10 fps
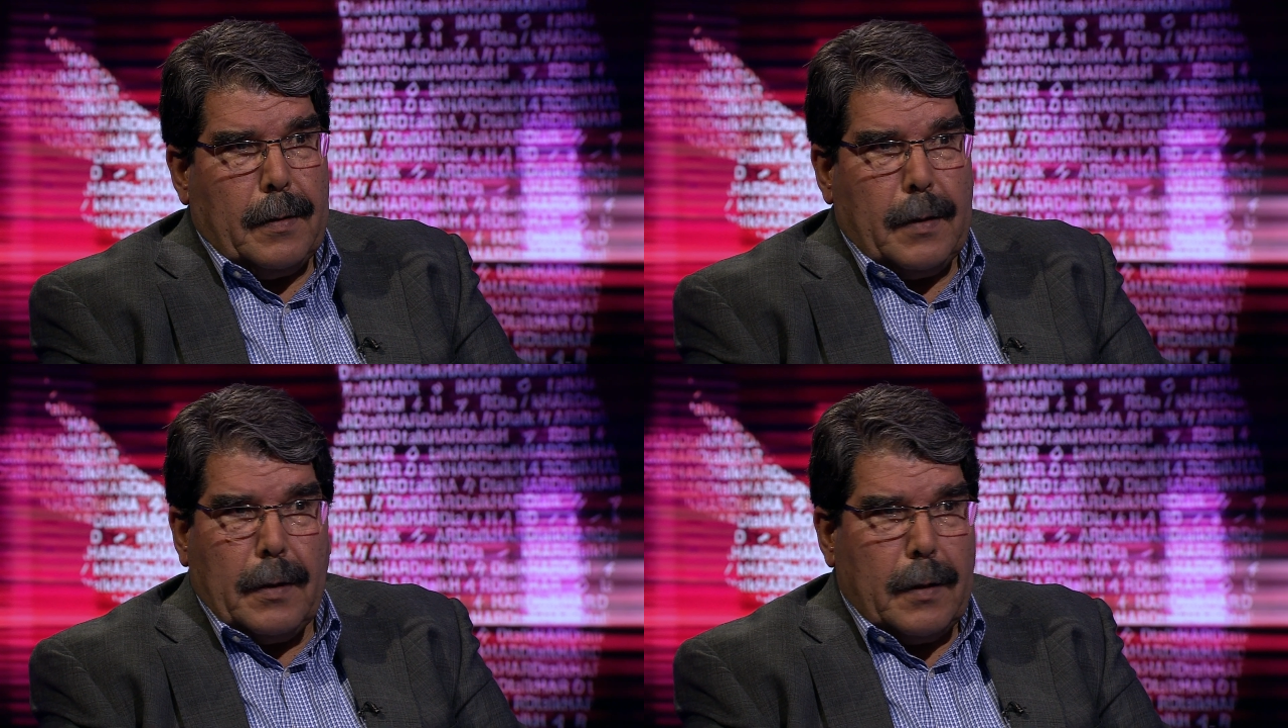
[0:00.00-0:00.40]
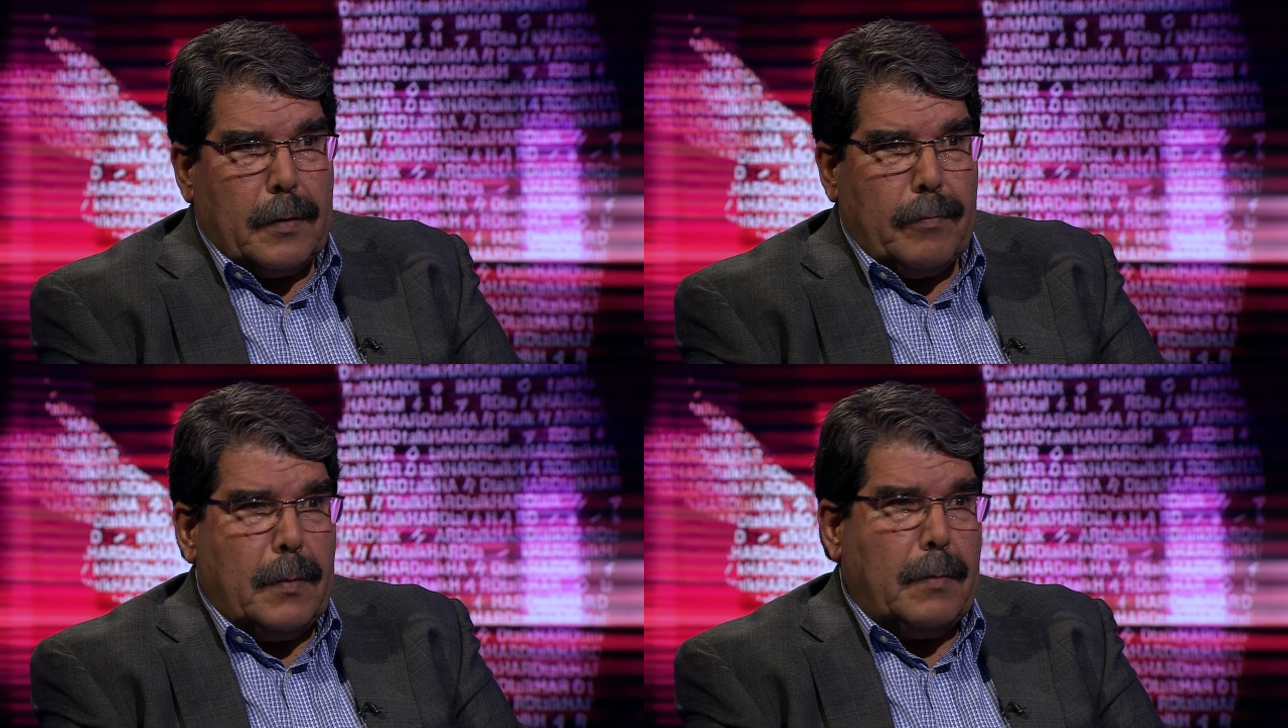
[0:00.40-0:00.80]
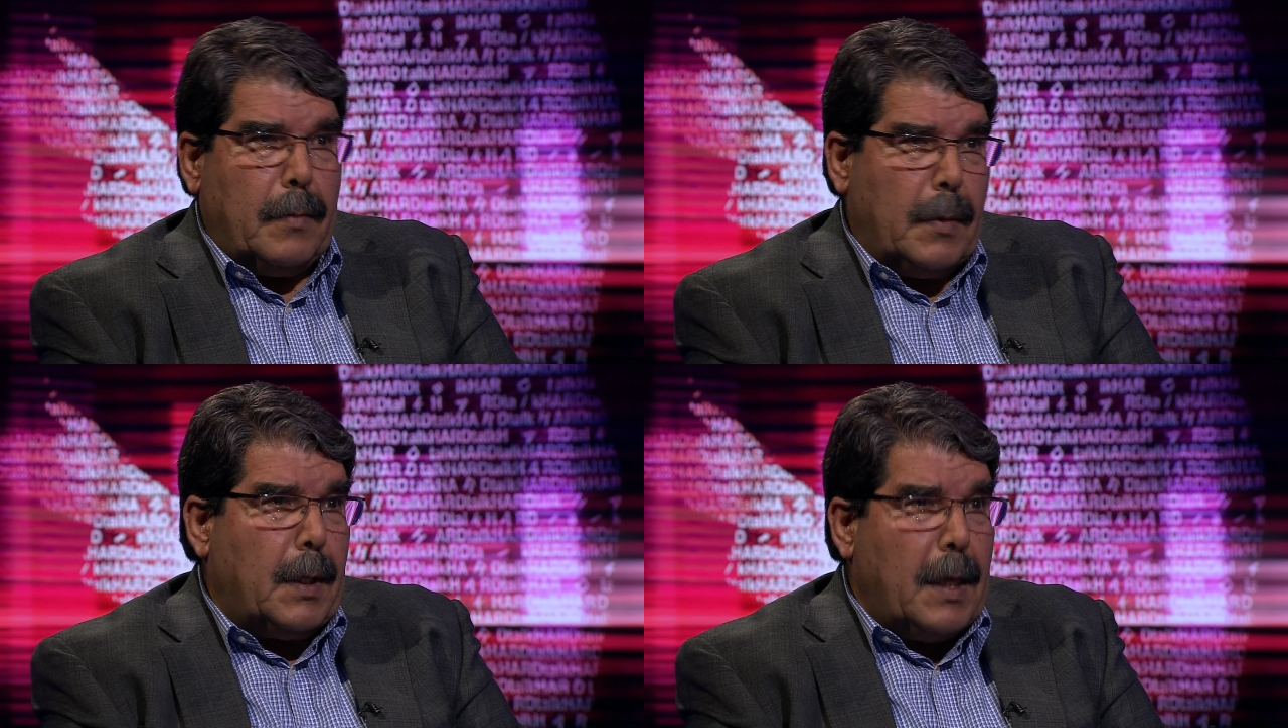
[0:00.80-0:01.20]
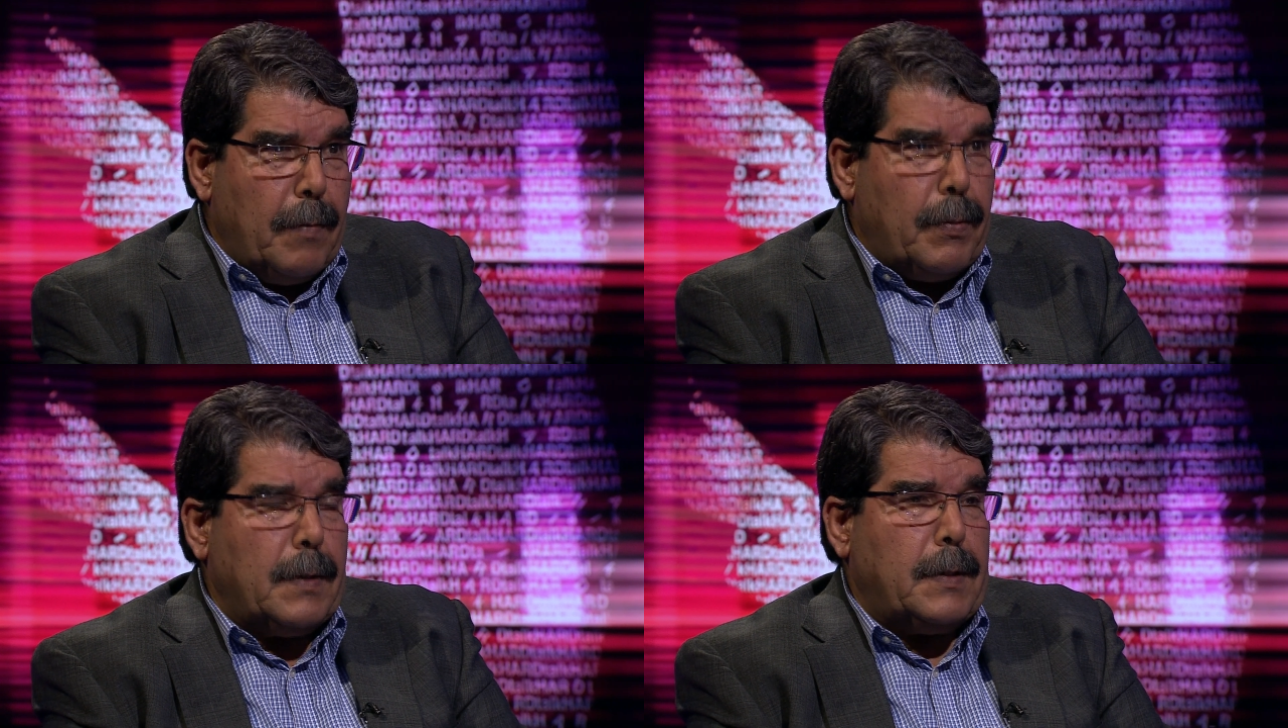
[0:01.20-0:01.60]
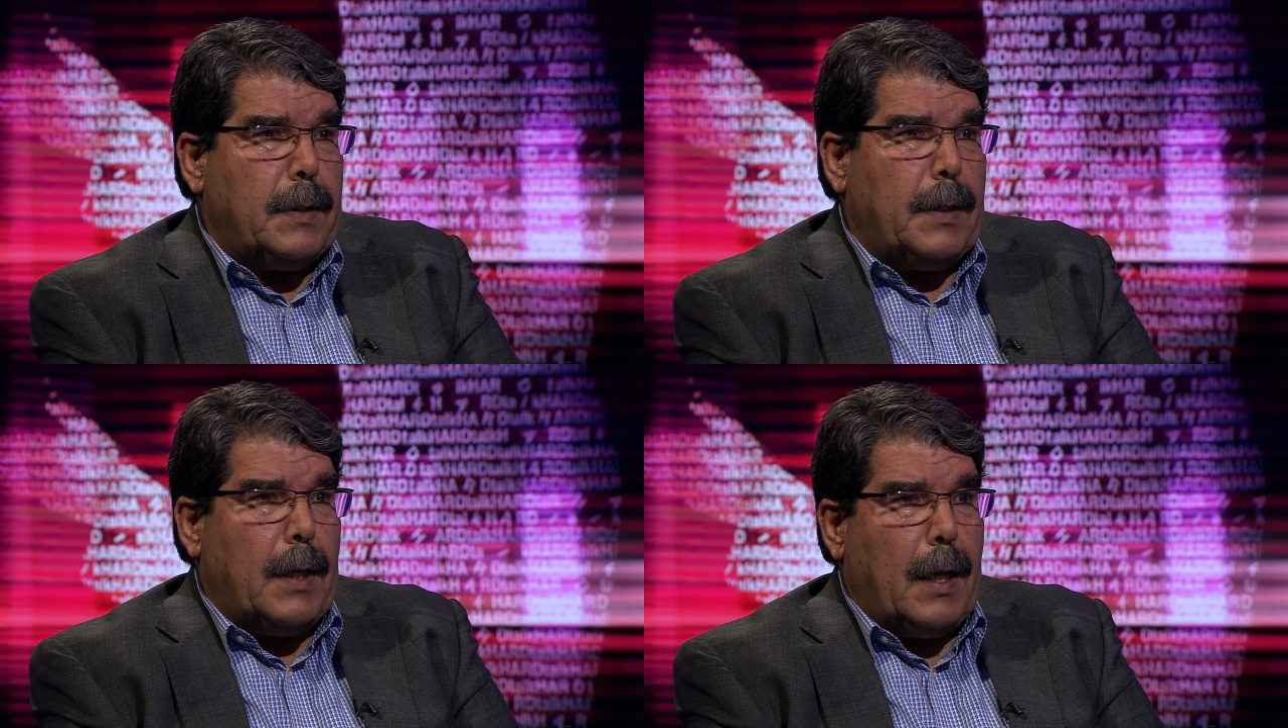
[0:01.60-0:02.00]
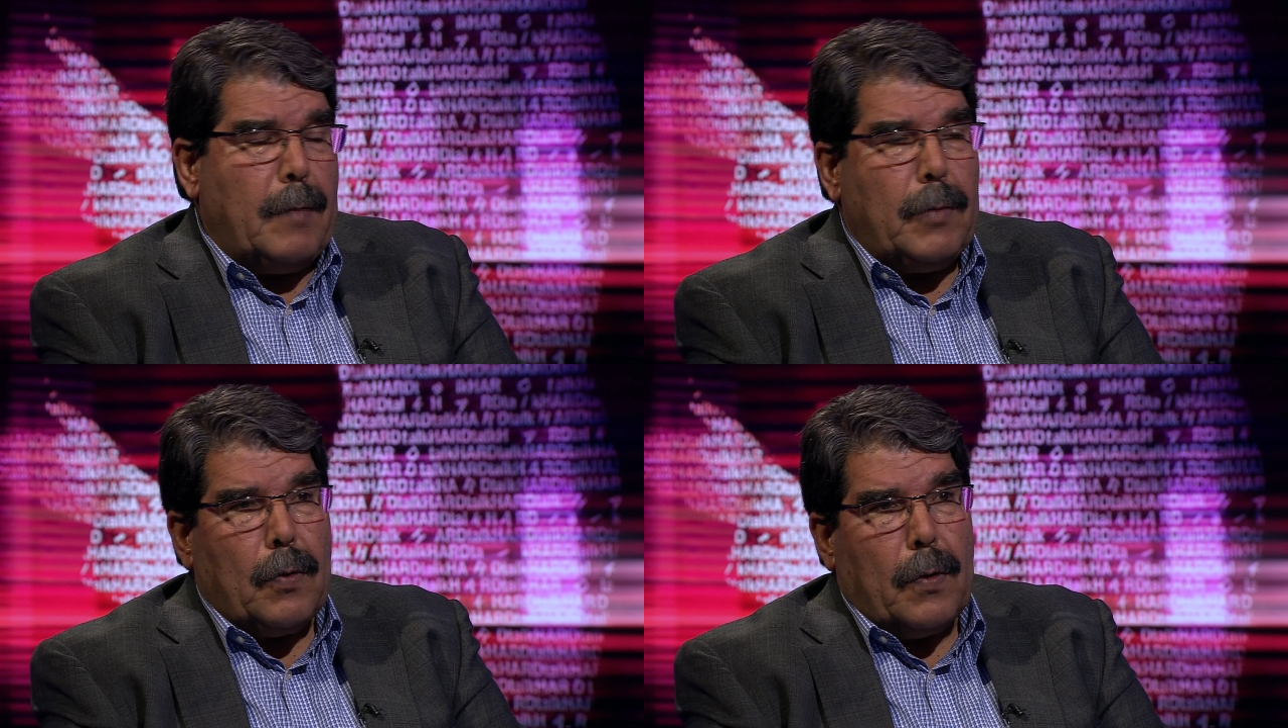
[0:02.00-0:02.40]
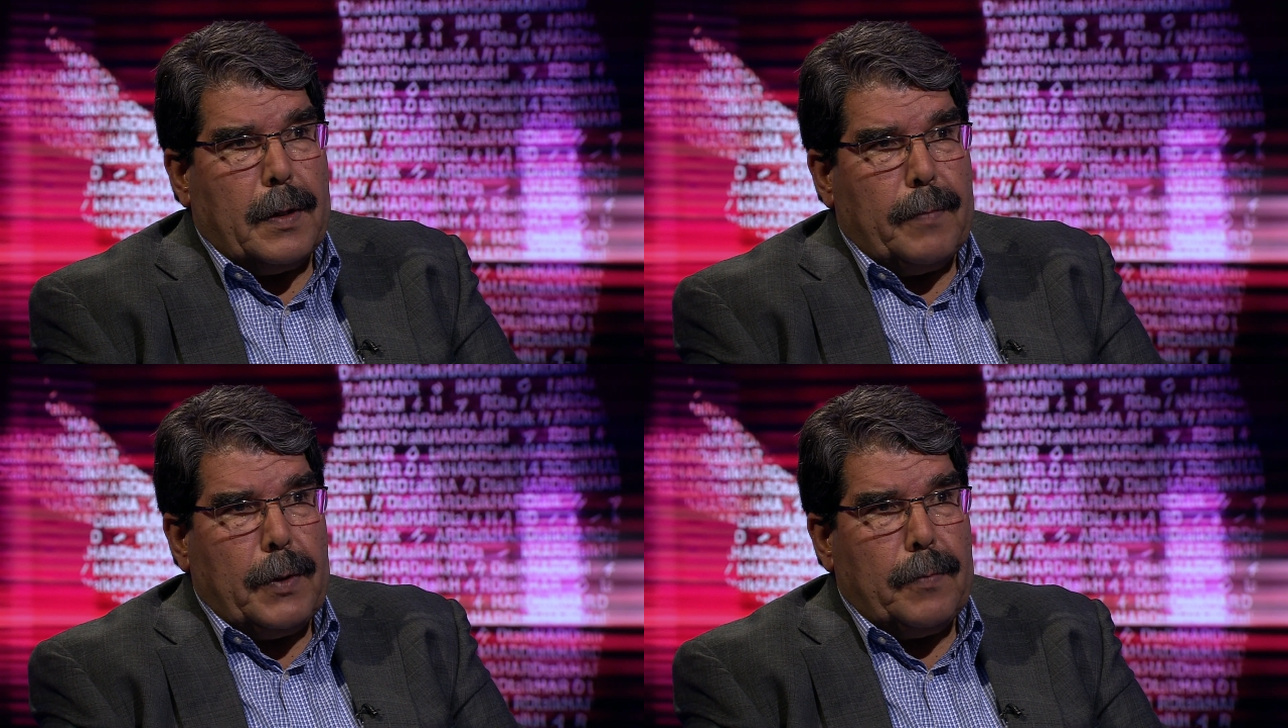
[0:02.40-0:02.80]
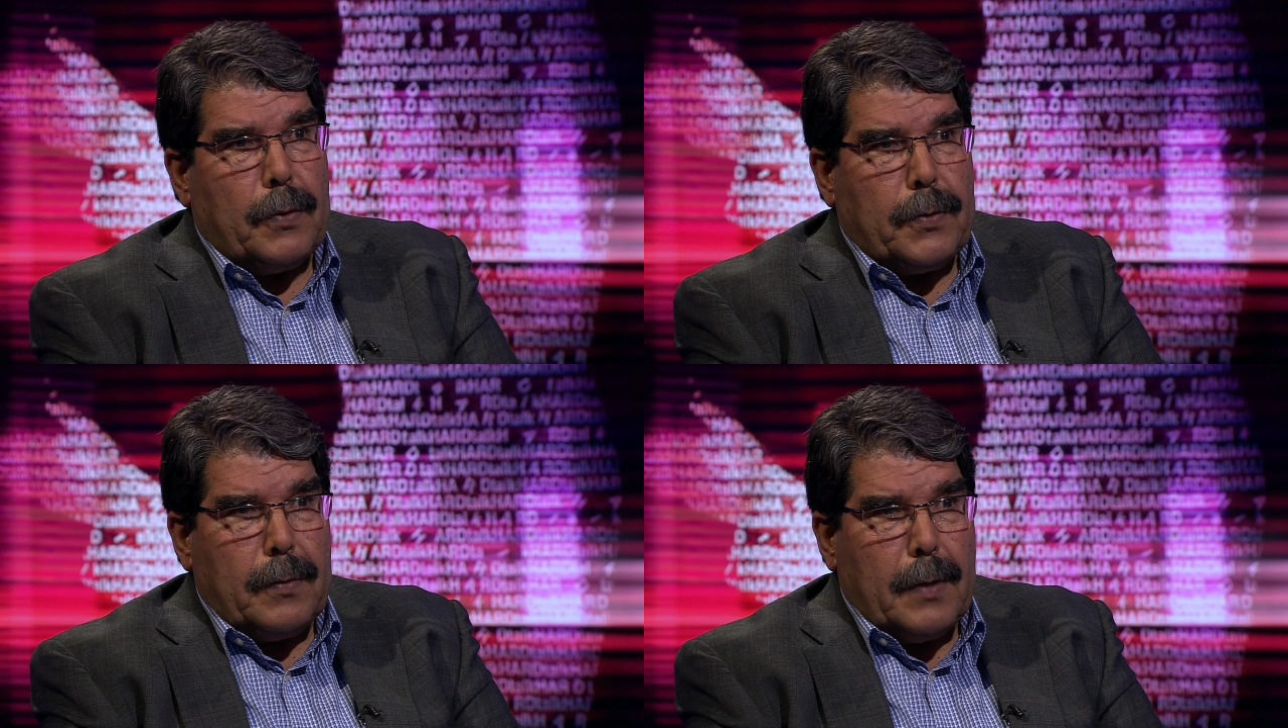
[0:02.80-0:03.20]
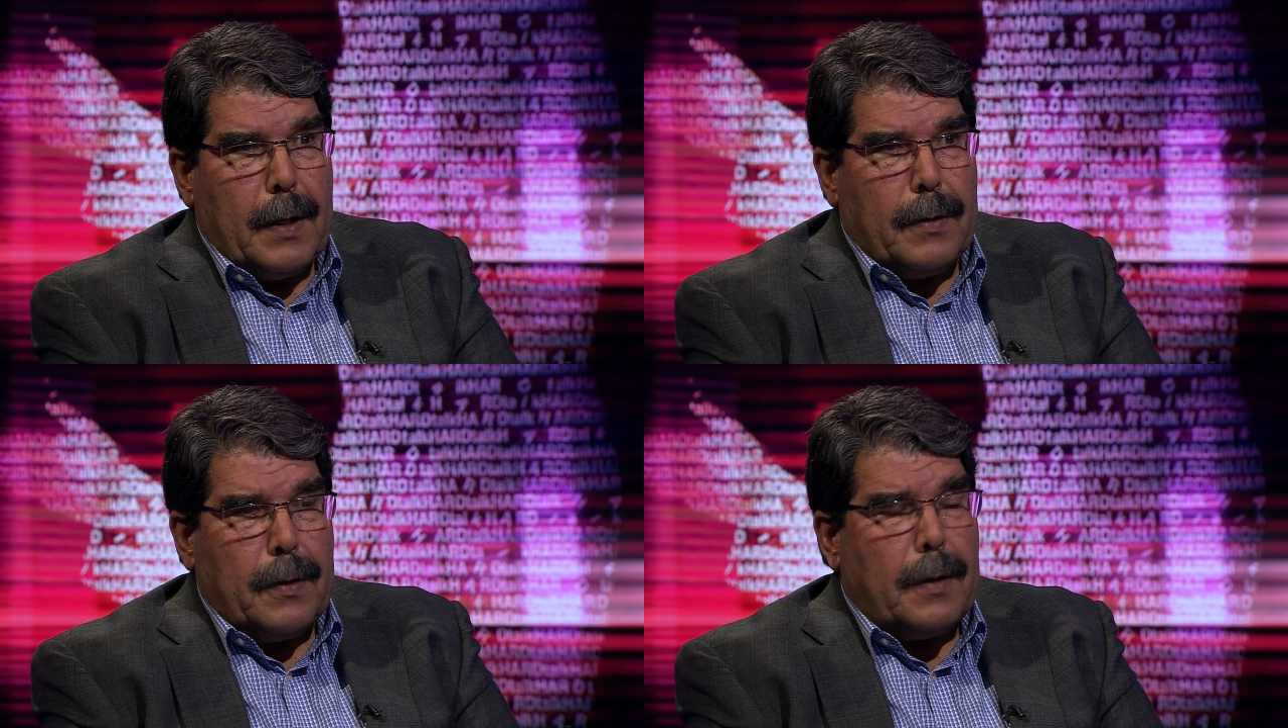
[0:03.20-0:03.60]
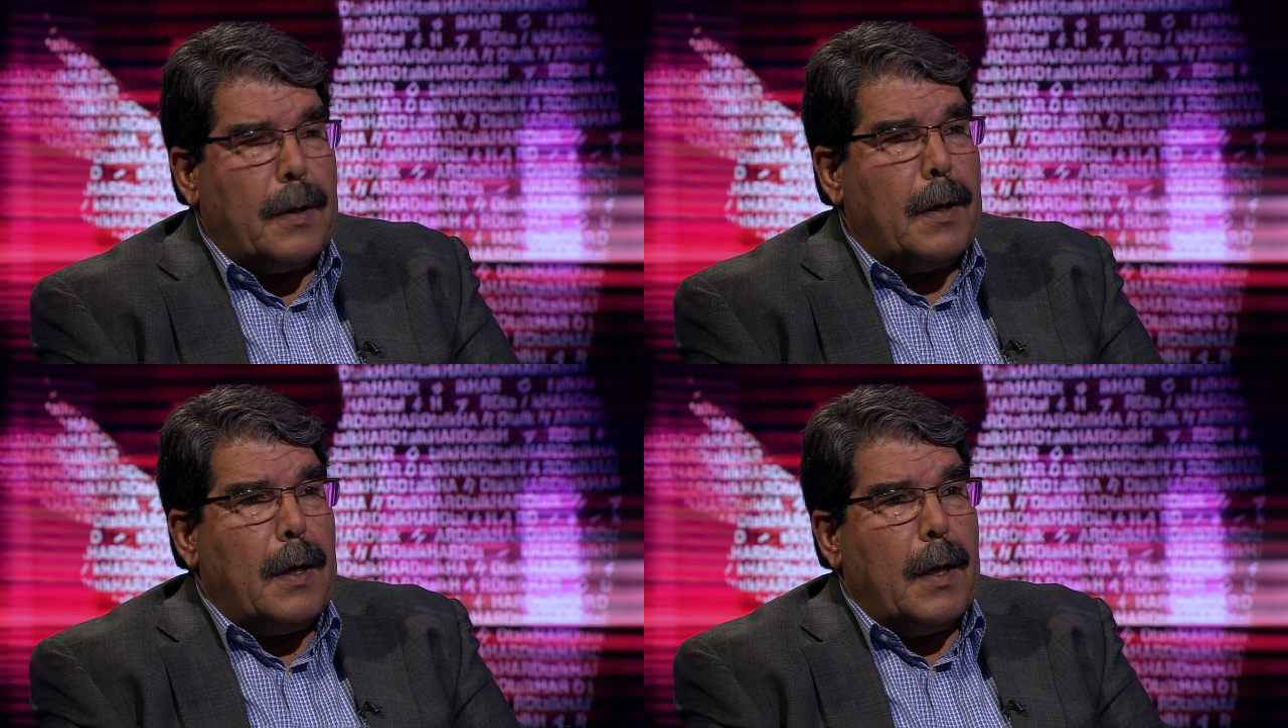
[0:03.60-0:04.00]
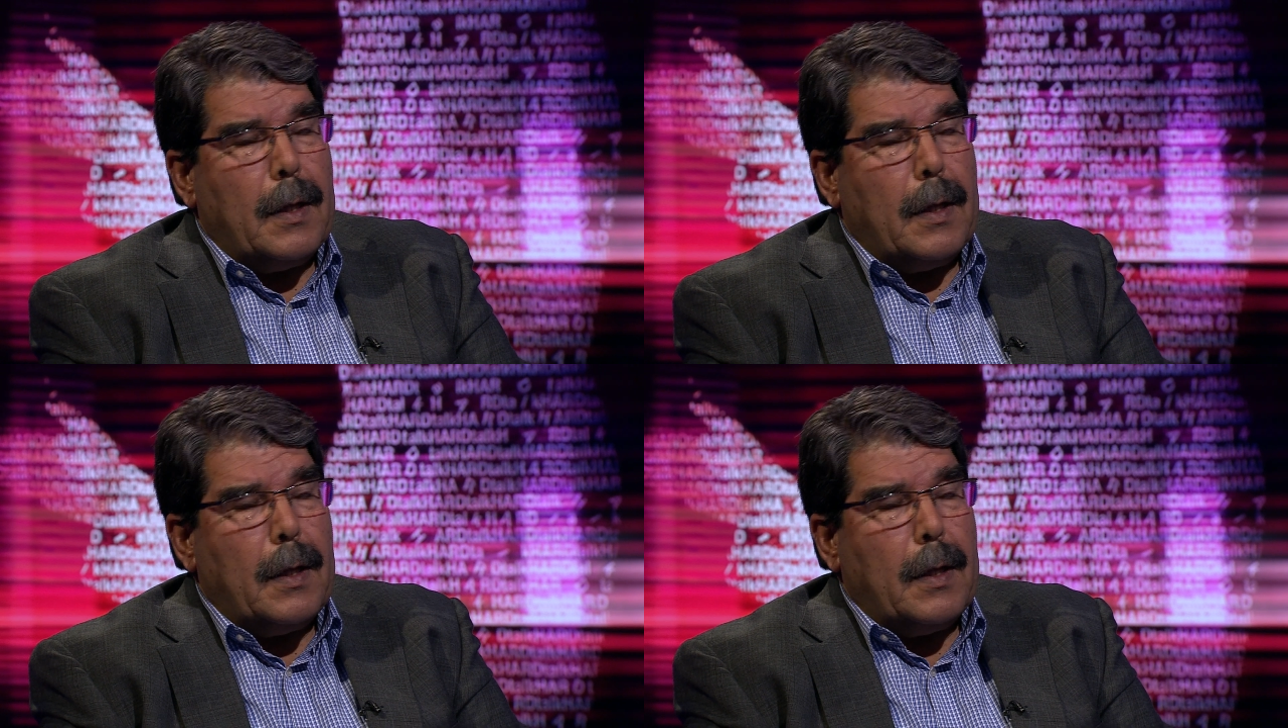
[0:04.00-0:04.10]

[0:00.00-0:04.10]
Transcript: not keeping Syria, I mean all the people together. Mm.